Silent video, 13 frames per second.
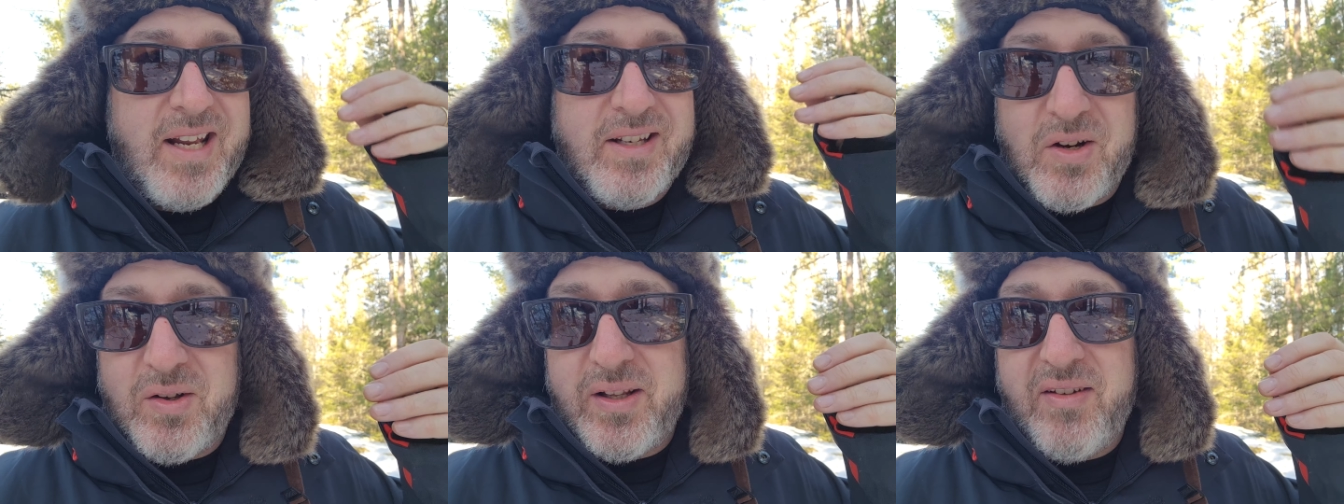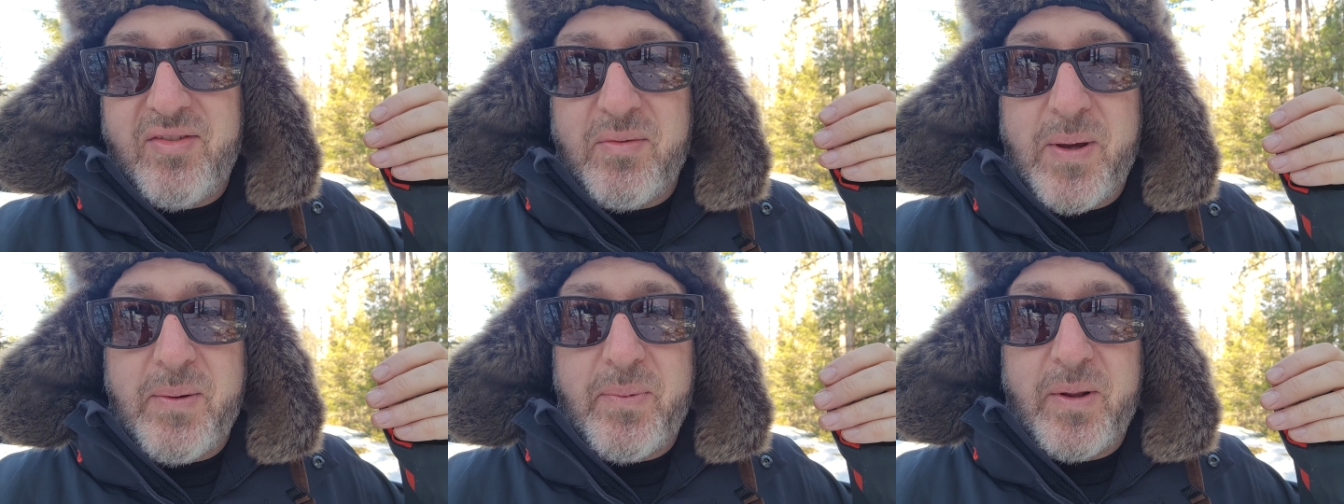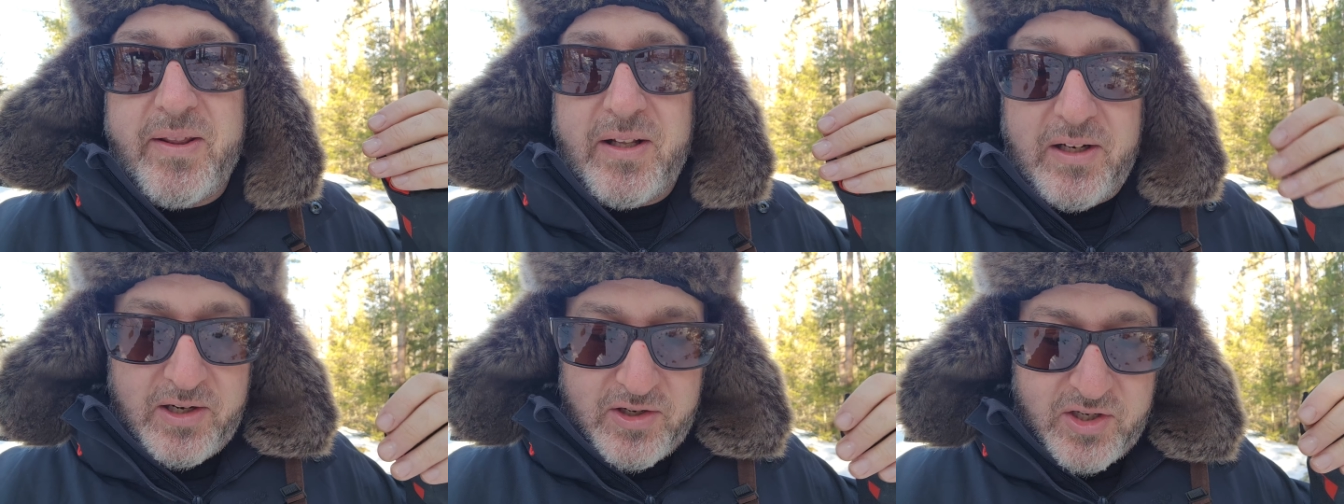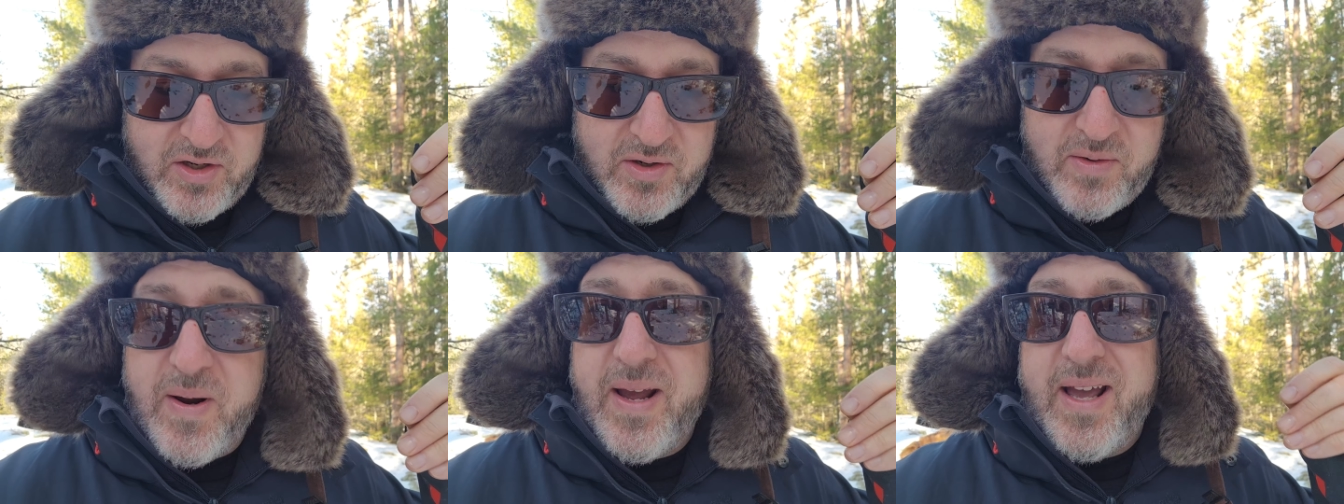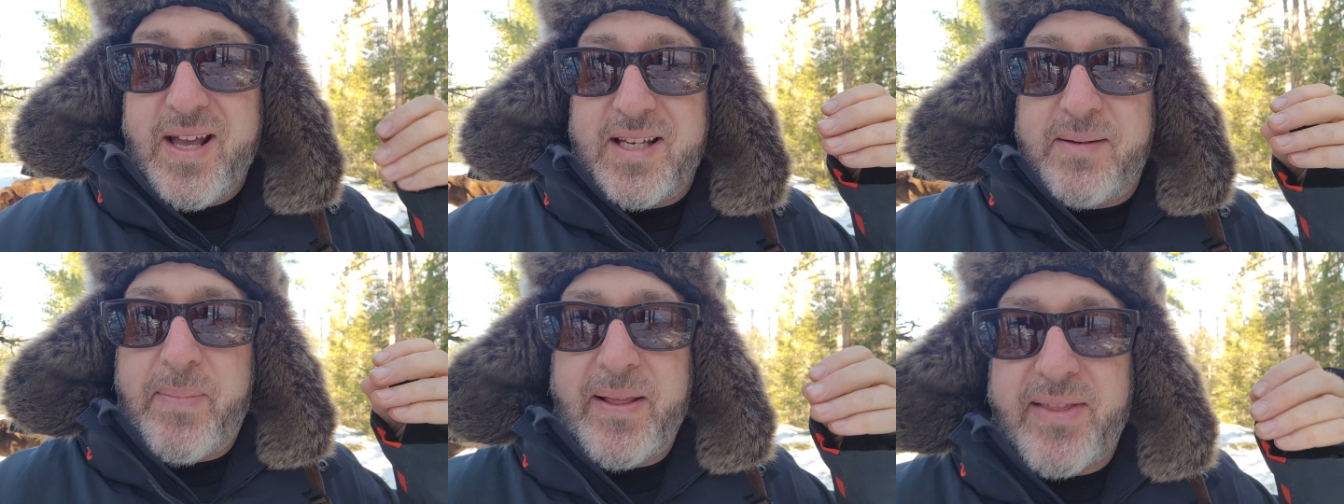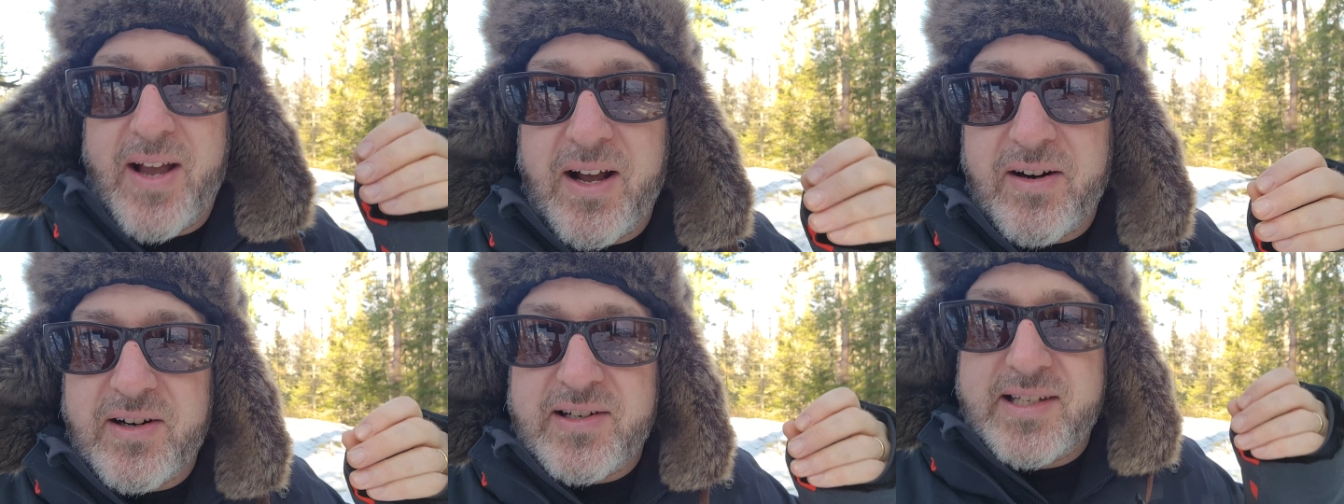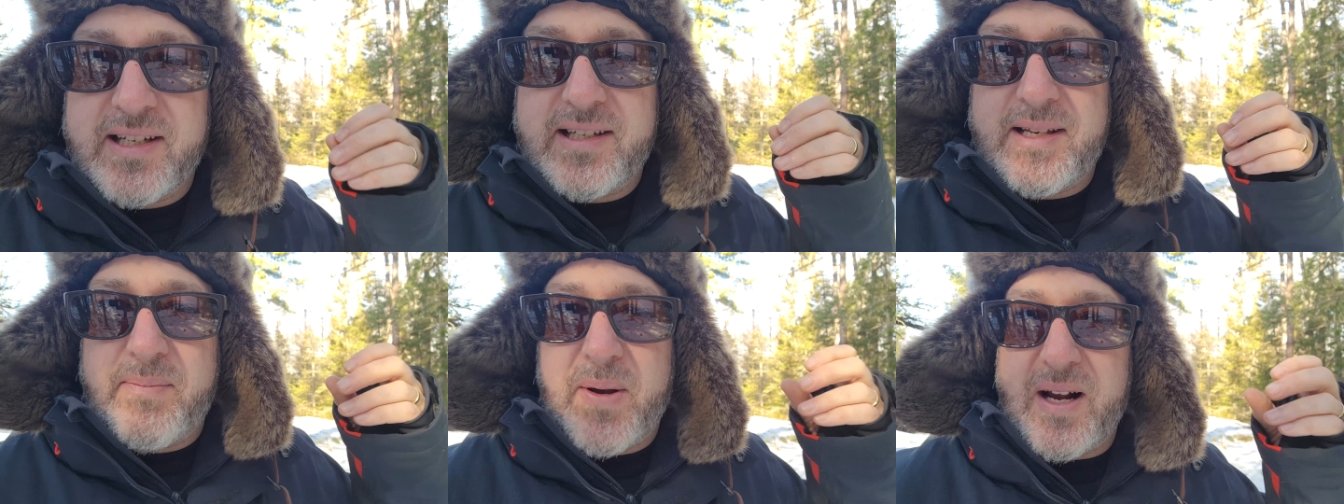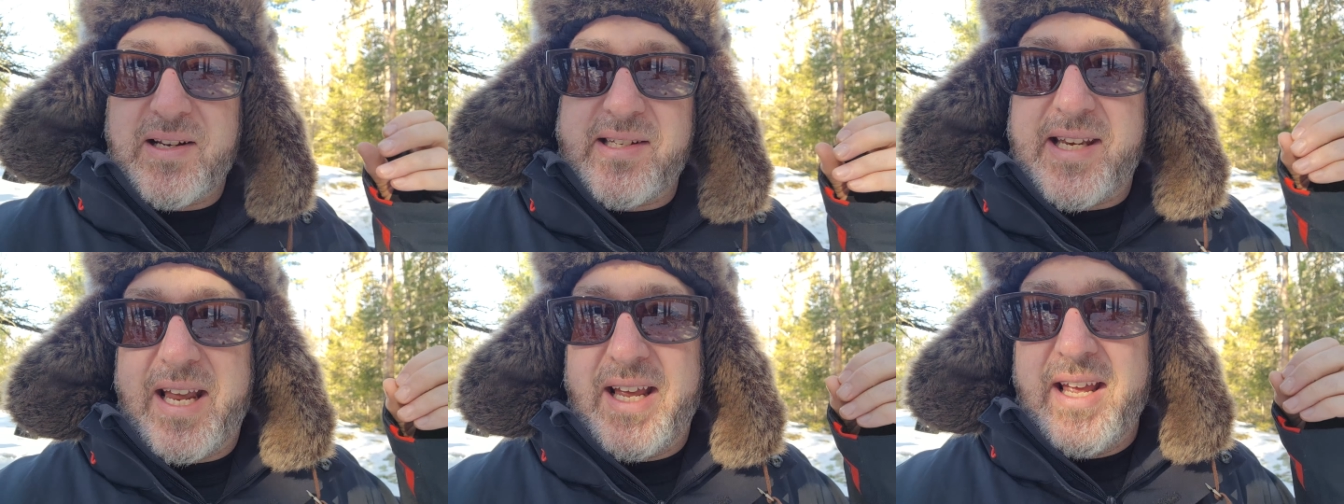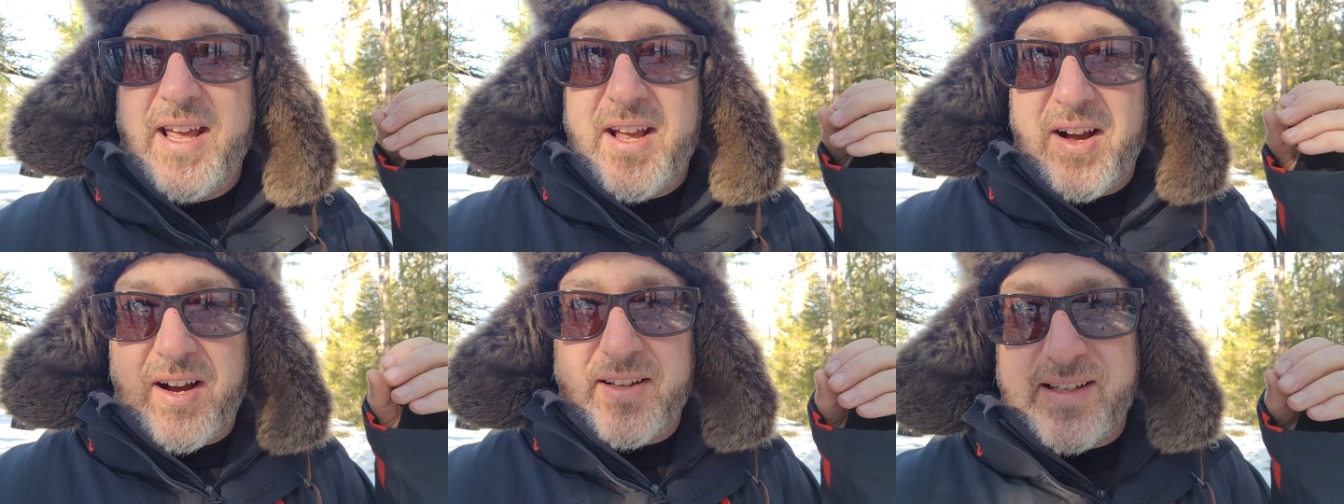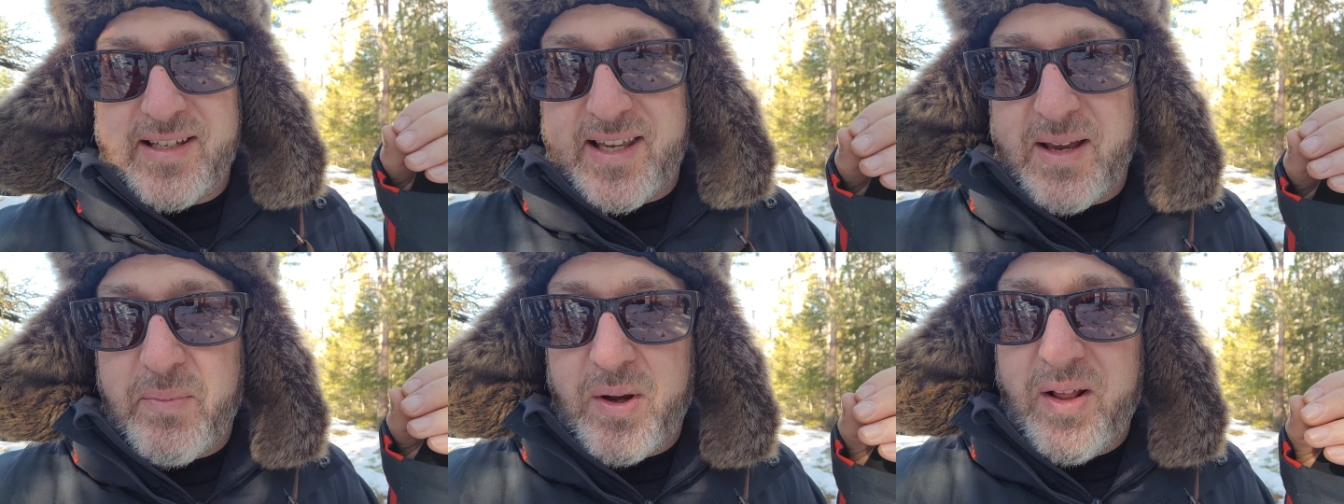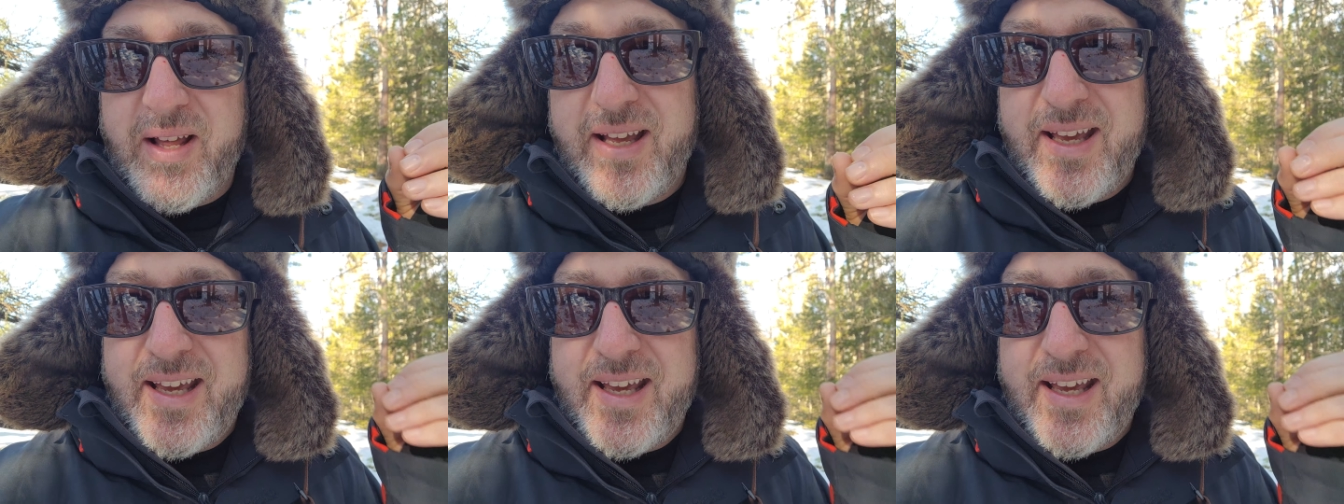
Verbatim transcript: Don't leave the people in the lurch who spent the 160 bucks on this gimbal.